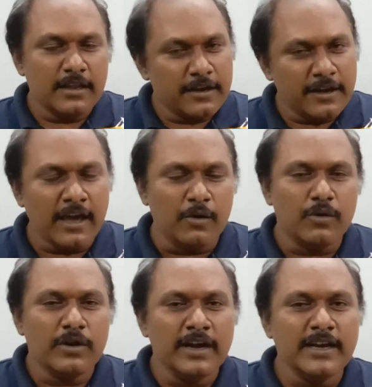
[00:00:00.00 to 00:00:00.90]

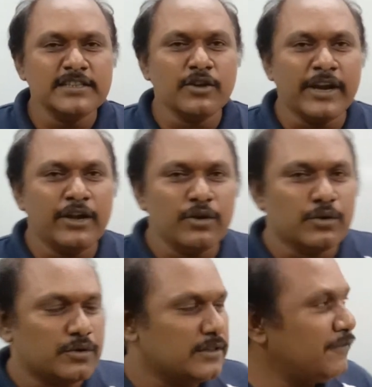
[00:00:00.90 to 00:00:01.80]
Now, let us look
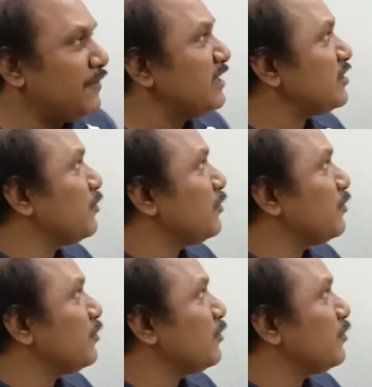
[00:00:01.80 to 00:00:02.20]
into the first